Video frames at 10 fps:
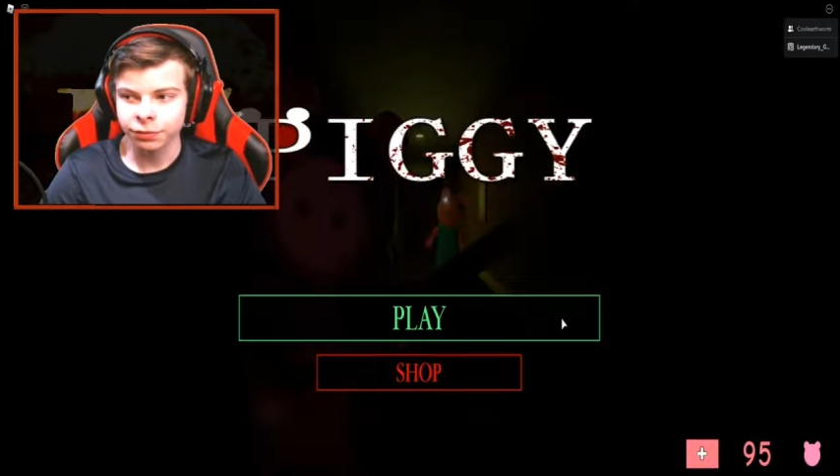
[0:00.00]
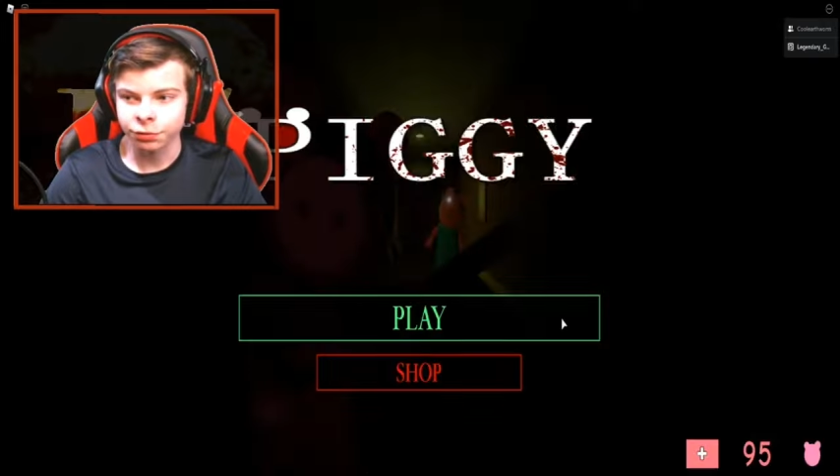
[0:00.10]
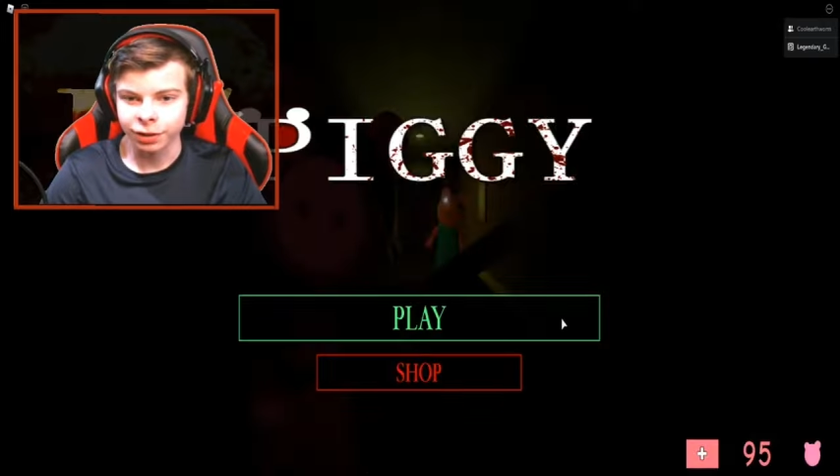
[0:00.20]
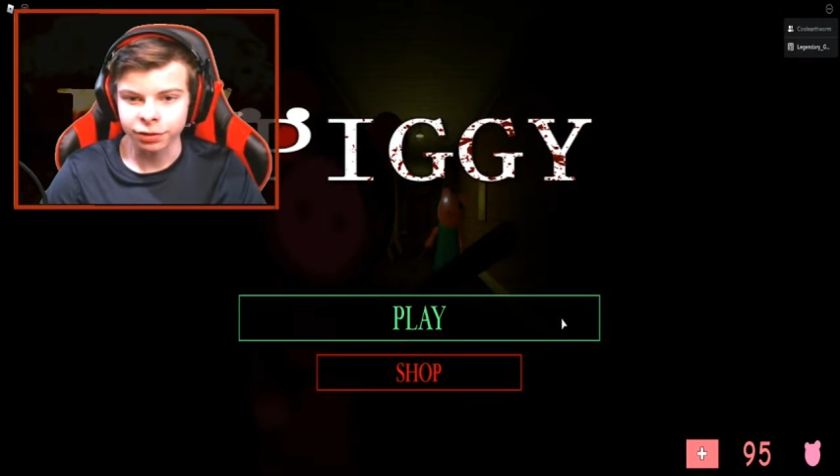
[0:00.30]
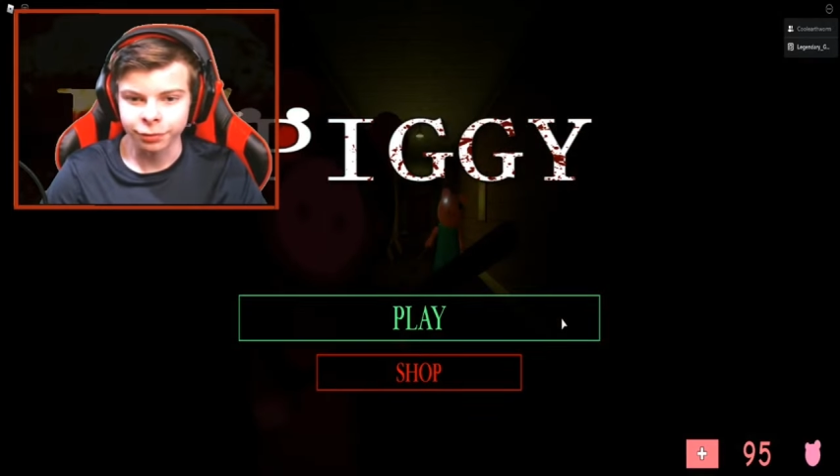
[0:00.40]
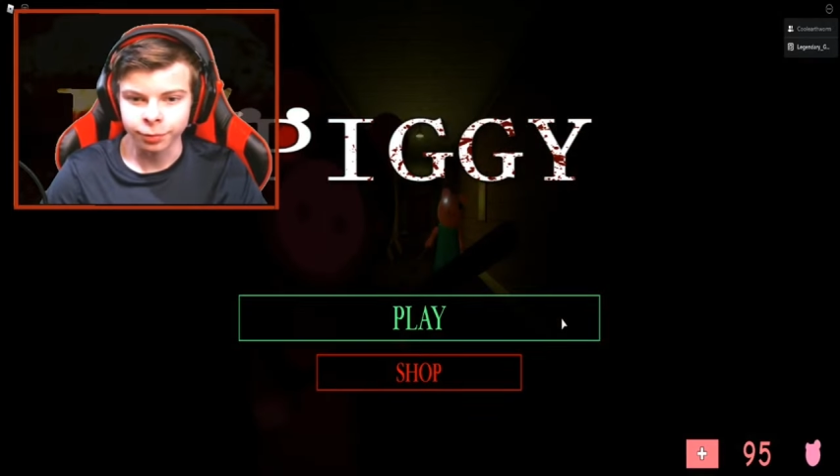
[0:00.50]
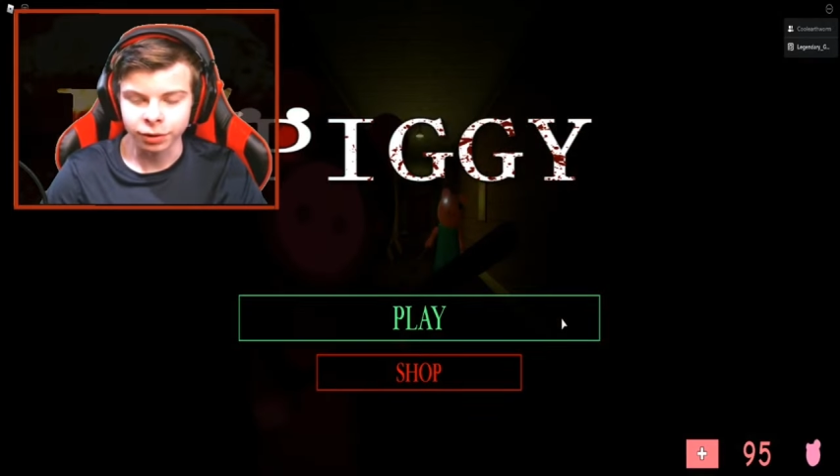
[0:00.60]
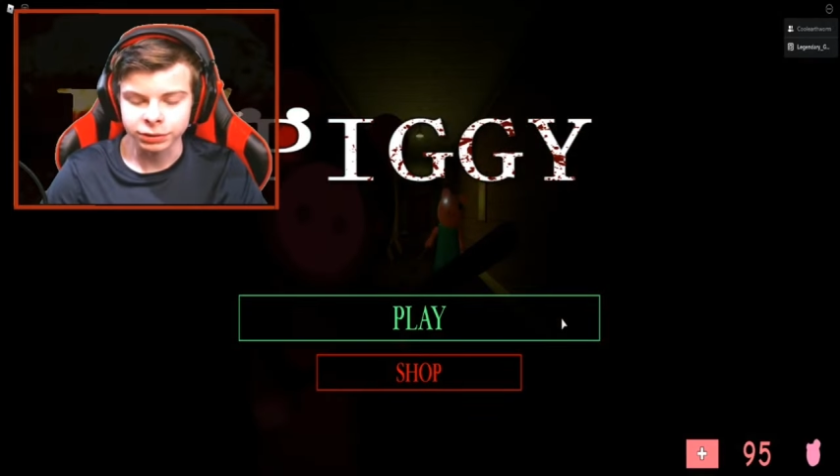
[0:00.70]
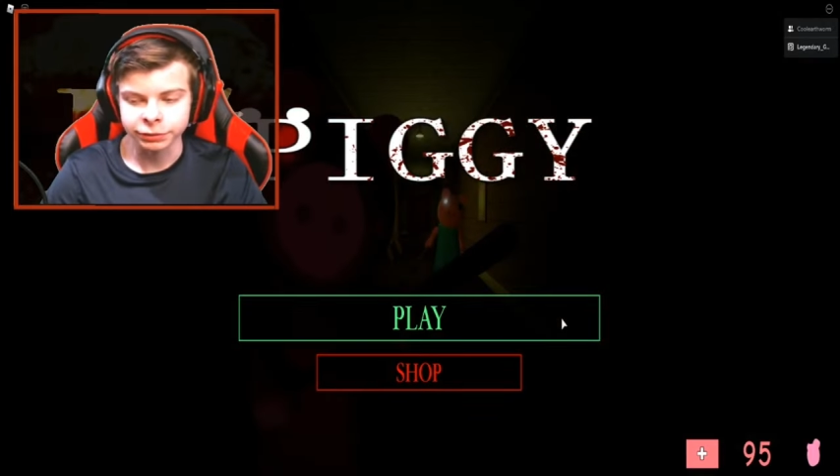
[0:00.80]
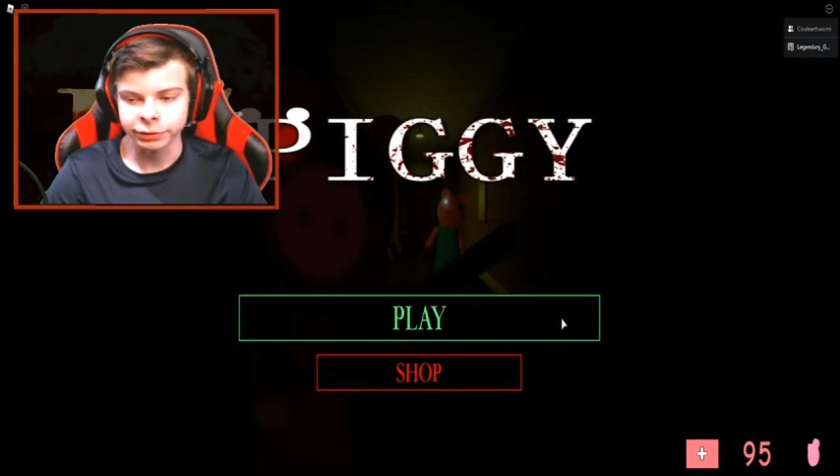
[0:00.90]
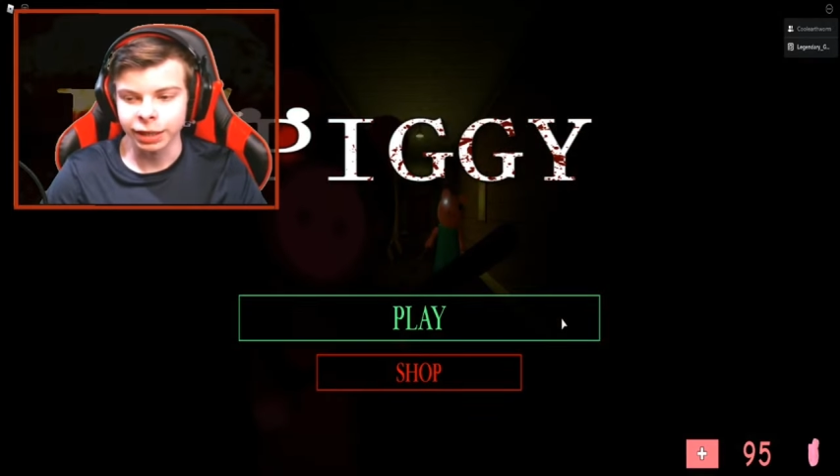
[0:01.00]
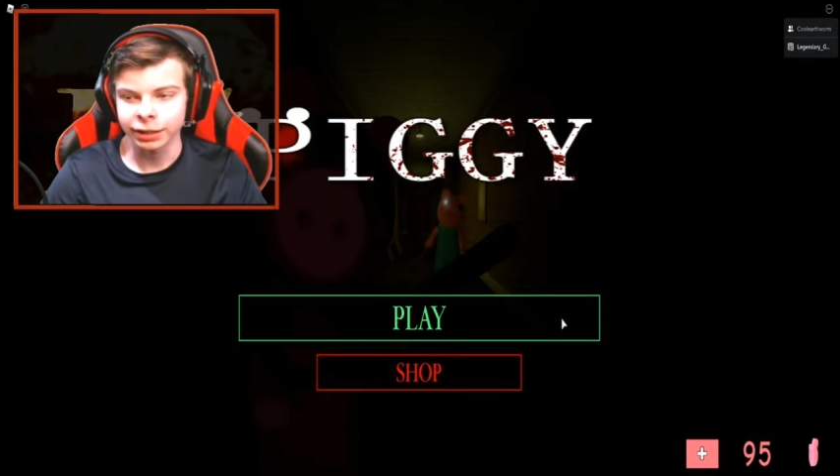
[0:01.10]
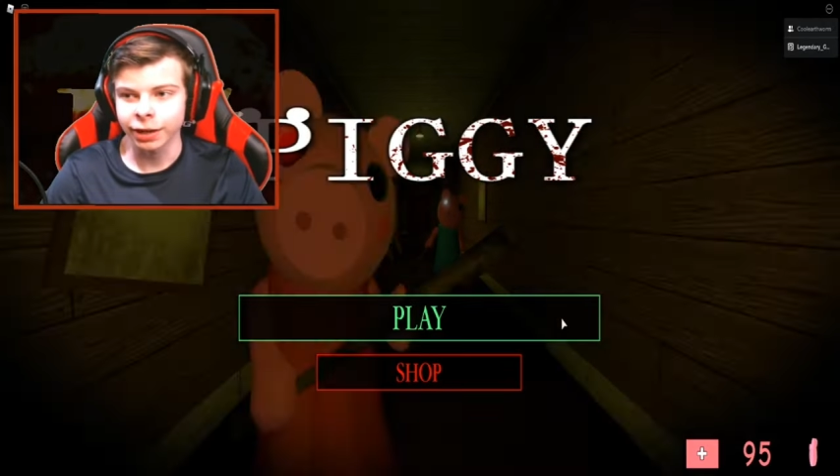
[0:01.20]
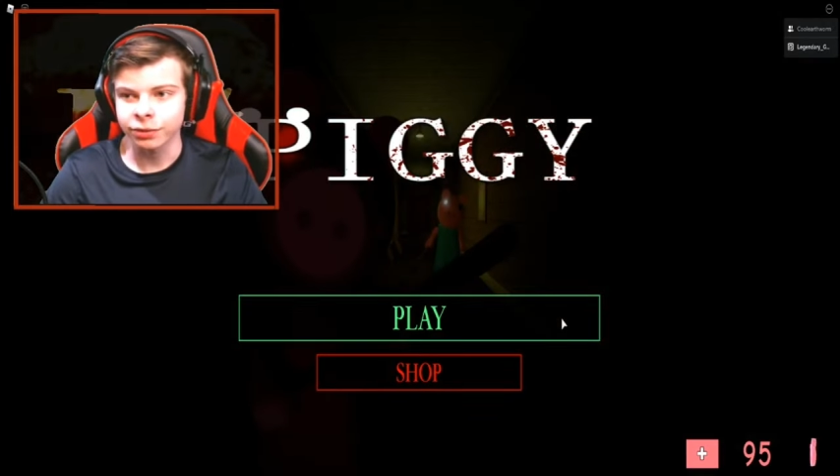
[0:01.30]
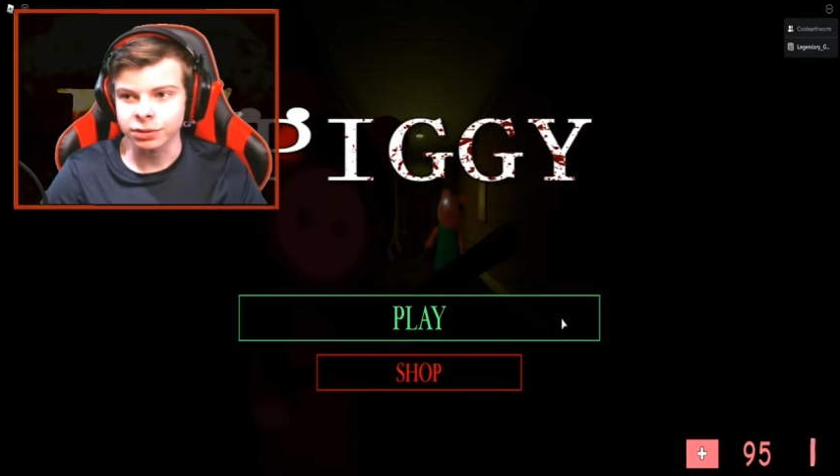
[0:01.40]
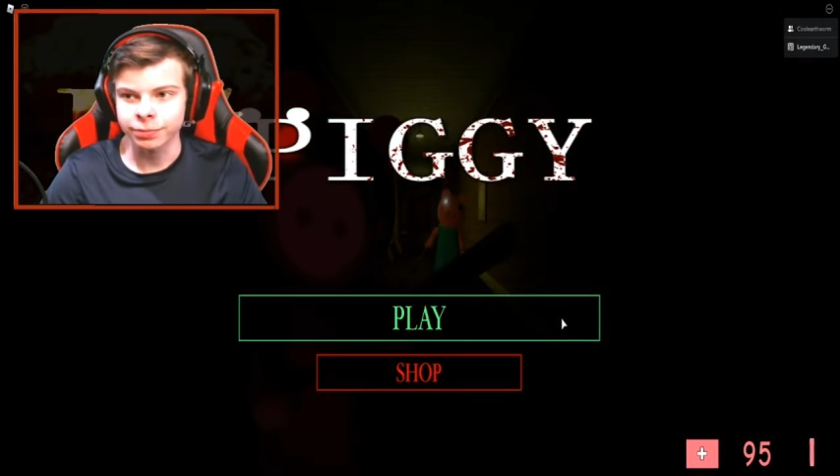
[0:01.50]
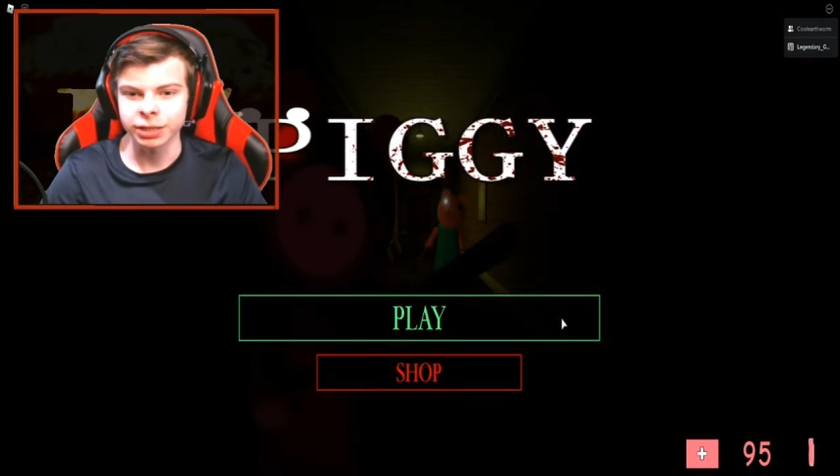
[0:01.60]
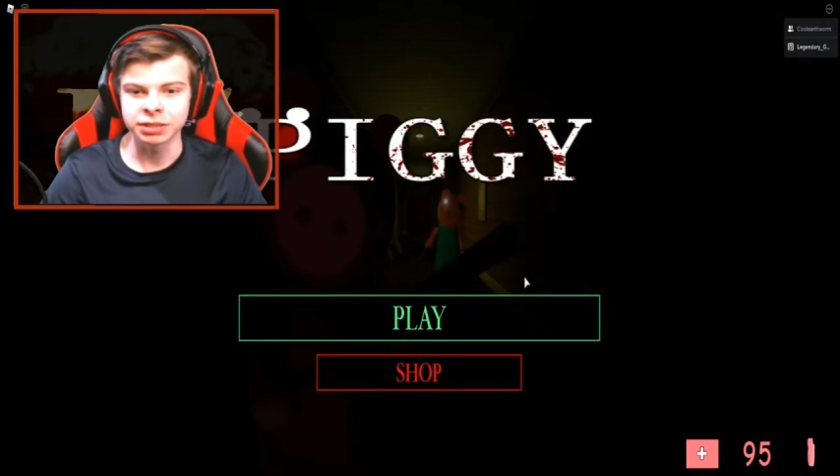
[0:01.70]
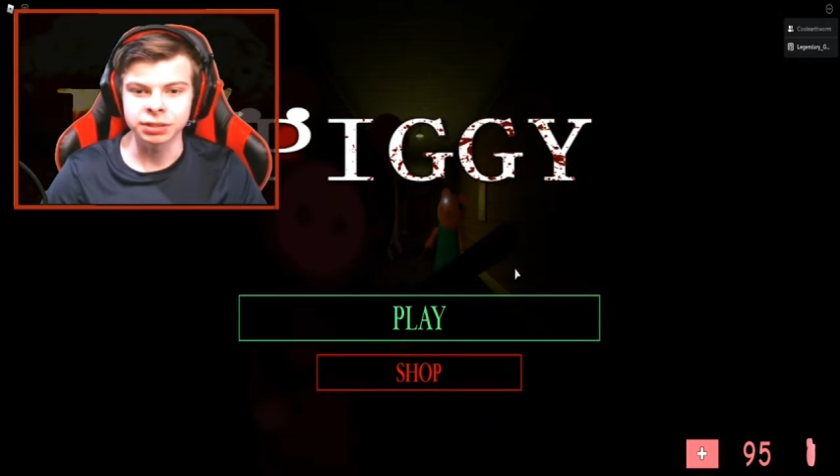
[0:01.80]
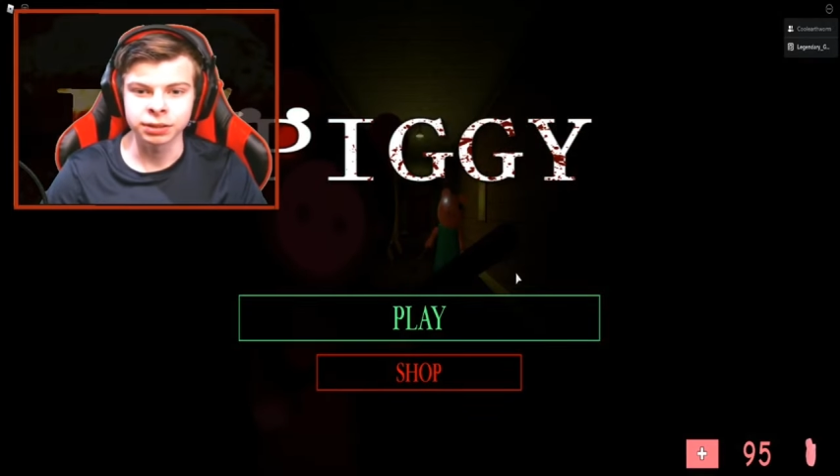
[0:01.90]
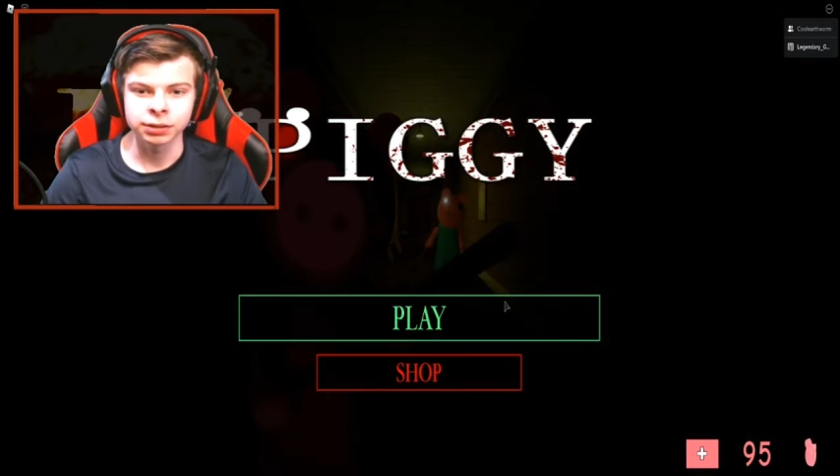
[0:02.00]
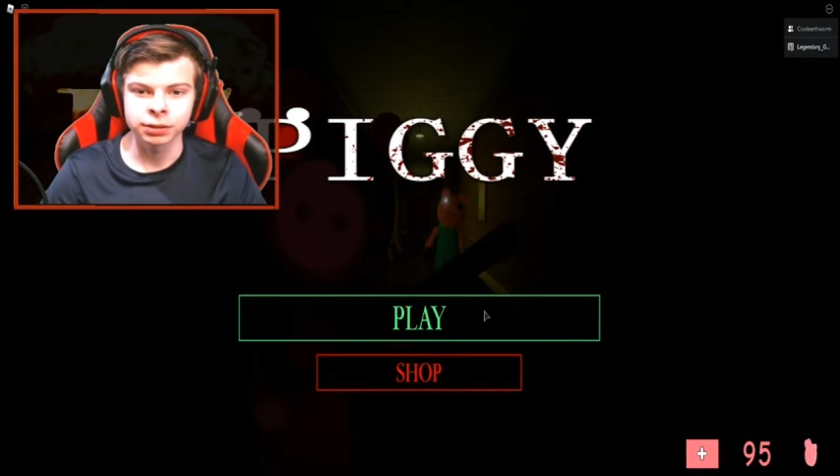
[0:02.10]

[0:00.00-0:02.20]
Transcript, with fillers: a round of applause for that. That was amazing.